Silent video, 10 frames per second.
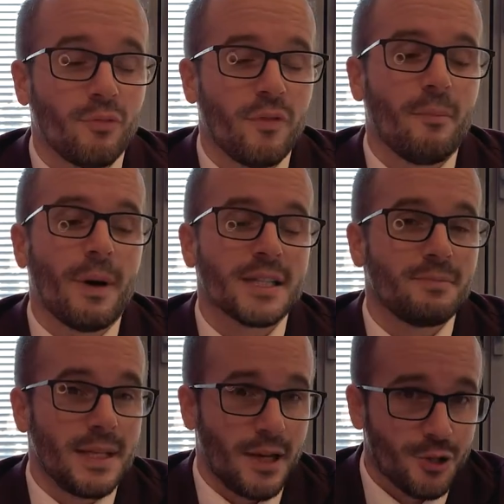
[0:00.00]

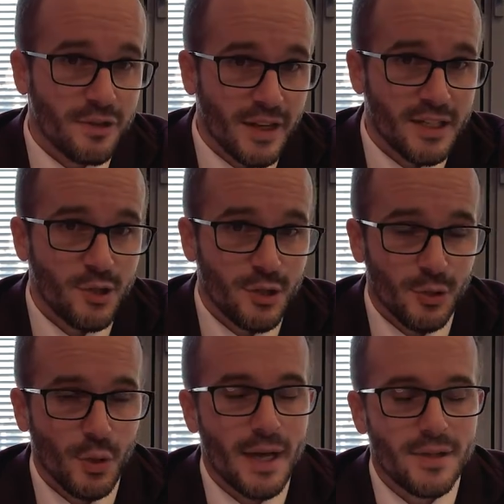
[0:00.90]
must be notified to
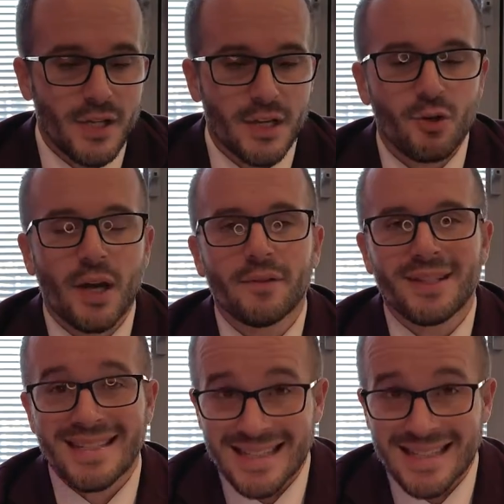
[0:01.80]
you, and then you have in